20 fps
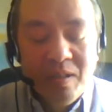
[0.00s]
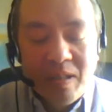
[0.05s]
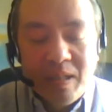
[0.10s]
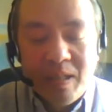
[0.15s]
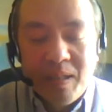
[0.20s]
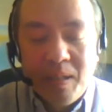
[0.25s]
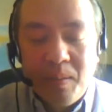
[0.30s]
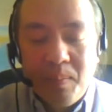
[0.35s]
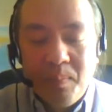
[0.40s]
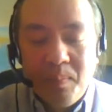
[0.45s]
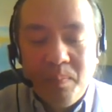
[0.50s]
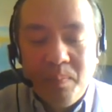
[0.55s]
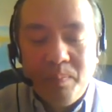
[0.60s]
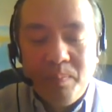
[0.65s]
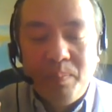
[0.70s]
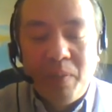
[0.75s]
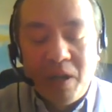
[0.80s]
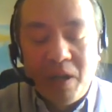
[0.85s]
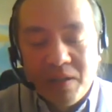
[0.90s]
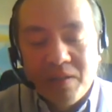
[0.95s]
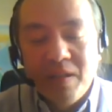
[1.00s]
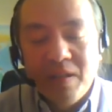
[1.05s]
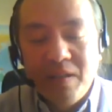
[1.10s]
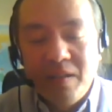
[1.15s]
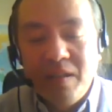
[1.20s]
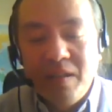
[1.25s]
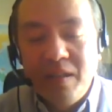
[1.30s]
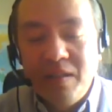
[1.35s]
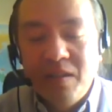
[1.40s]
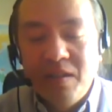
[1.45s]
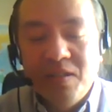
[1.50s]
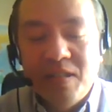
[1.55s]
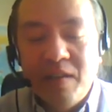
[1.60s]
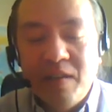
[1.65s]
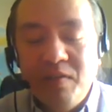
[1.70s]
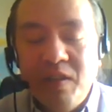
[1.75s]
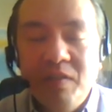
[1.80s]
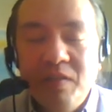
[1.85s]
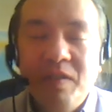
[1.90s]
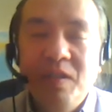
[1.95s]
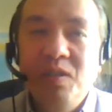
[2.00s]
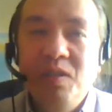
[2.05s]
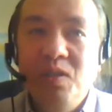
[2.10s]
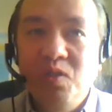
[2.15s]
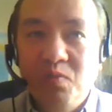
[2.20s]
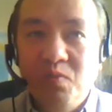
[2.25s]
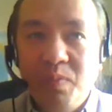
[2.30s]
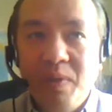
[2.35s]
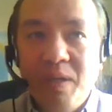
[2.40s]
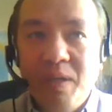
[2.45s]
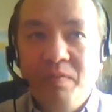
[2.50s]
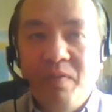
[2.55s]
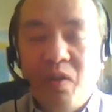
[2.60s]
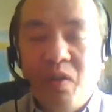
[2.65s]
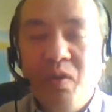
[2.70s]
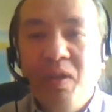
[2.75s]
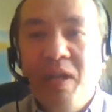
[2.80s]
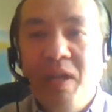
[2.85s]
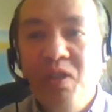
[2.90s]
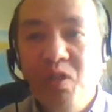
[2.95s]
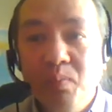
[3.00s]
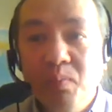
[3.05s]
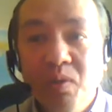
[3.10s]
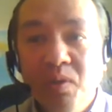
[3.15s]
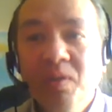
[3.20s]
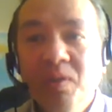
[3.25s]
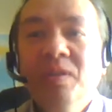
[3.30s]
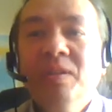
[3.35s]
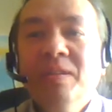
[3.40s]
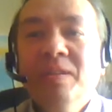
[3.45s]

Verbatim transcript: Um, but it, it does have the advantage of being very legible.